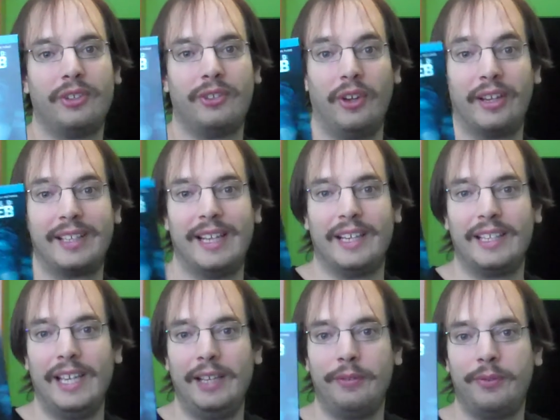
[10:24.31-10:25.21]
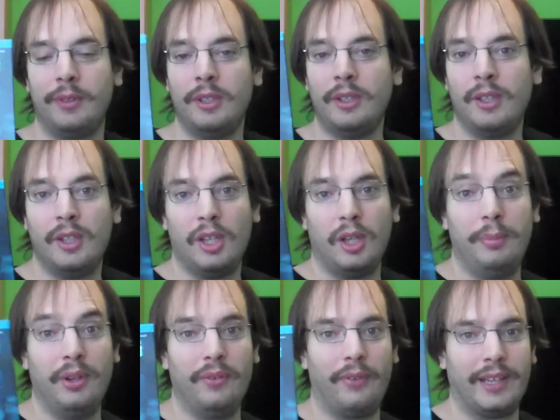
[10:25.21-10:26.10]
So I kind of gave a
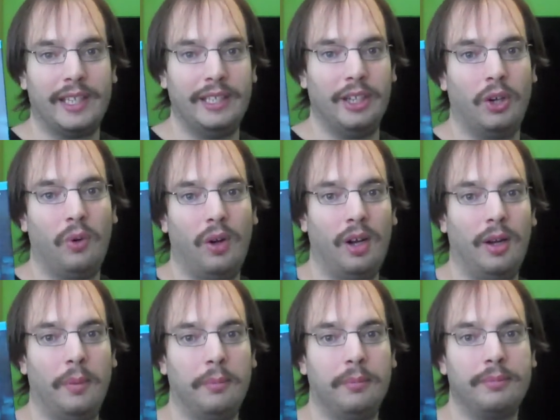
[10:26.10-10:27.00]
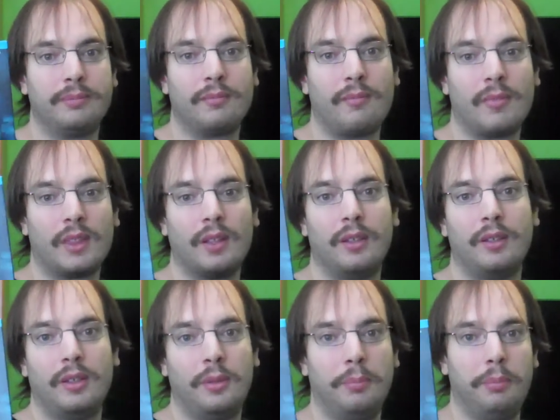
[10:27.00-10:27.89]
bit of like, bit
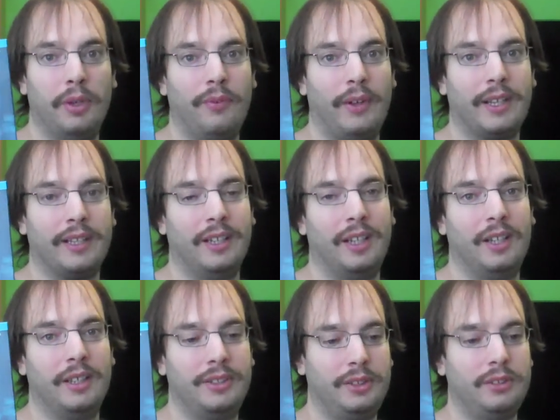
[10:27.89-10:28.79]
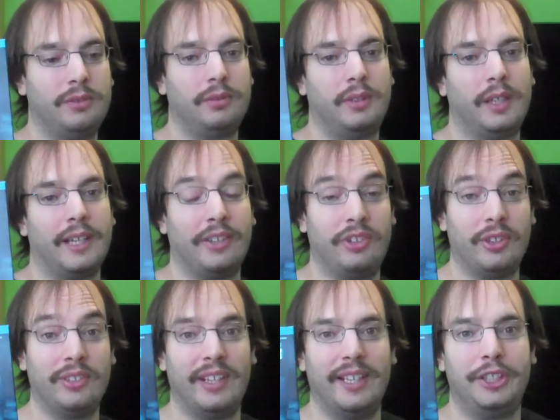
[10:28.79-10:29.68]
of like a, I guess you
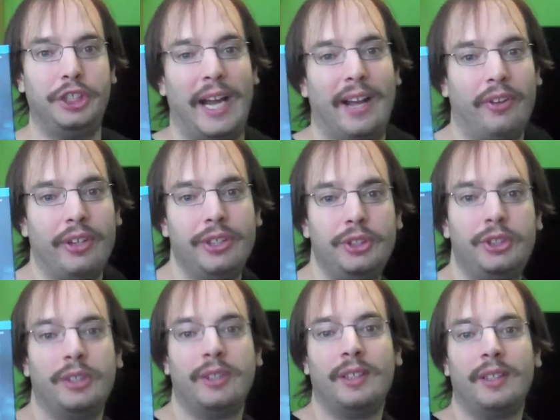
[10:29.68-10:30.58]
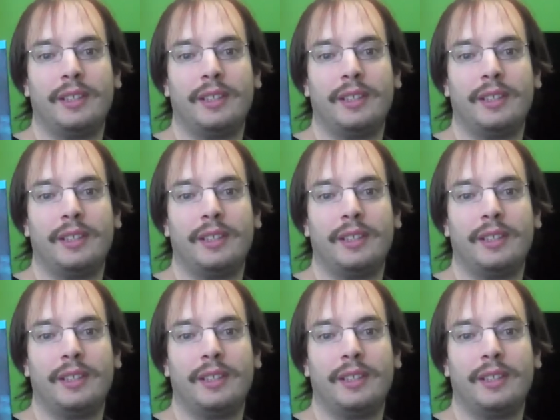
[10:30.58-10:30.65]
could say a challenge,